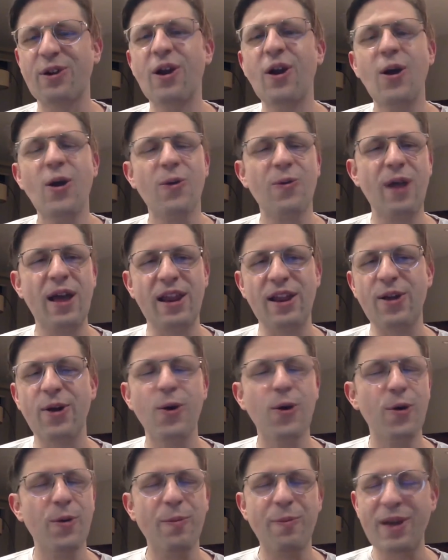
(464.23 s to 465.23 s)
writing a
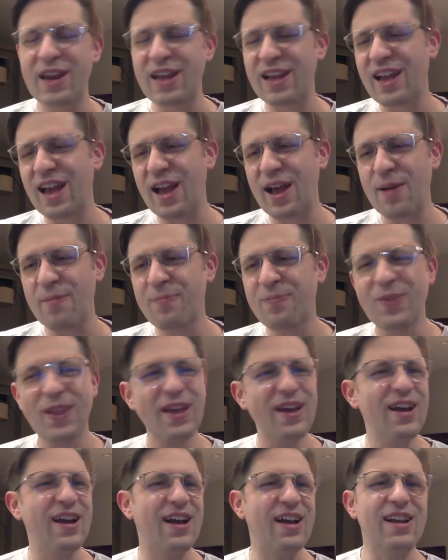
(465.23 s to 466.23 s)
whole mini game,
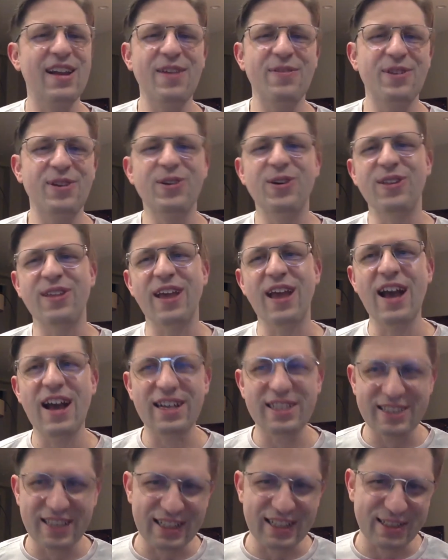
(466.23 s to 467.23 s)
and you have to do all the
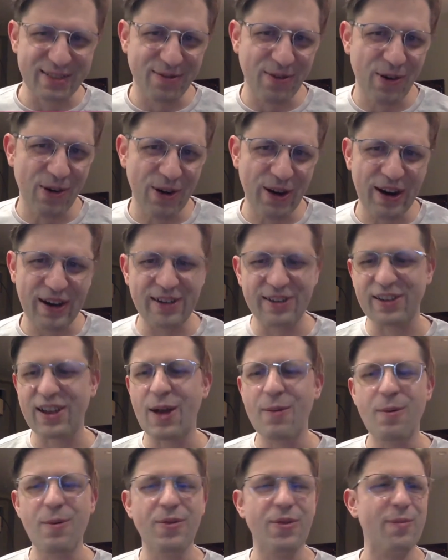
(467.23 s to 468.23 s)
assets for it and
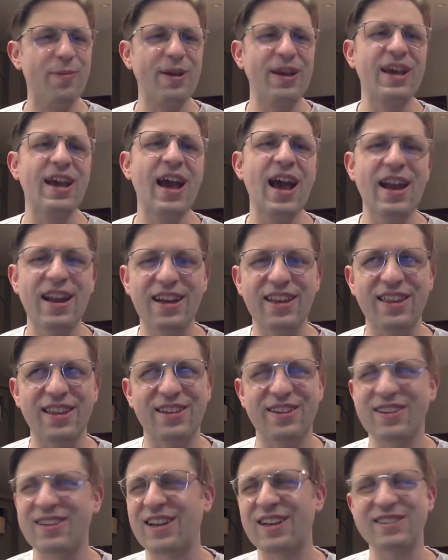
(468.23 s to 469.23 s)
come up with the mechanic
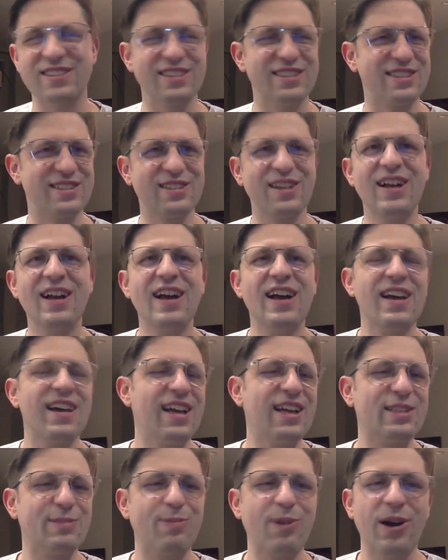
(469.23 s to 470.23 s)
that because it's
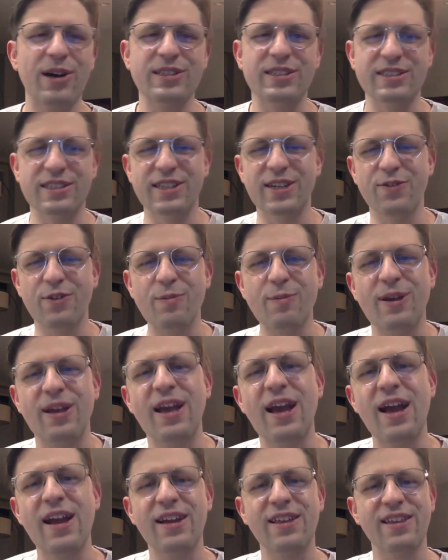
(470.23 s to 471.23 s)
each boss is a different
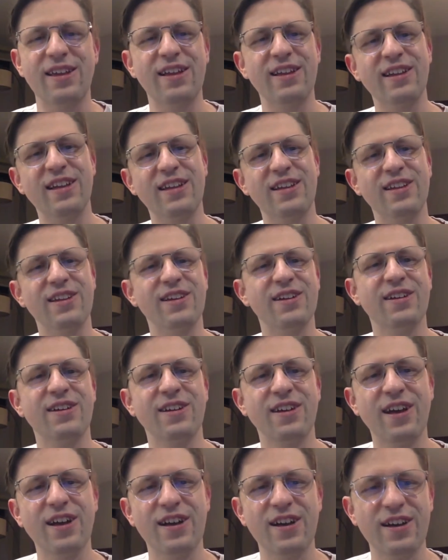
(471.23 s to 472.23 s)
mechanic that you need
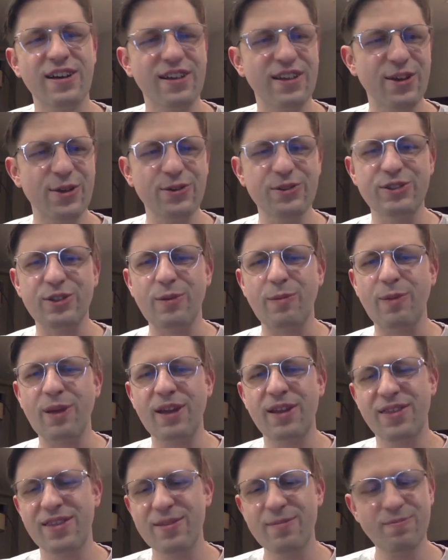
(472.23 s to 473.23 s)
to use to
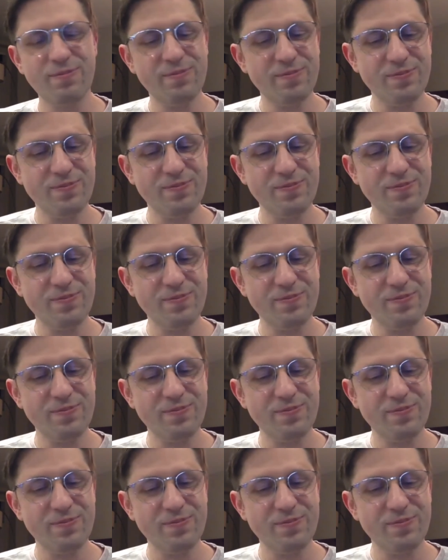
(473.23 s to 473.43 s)
beat them.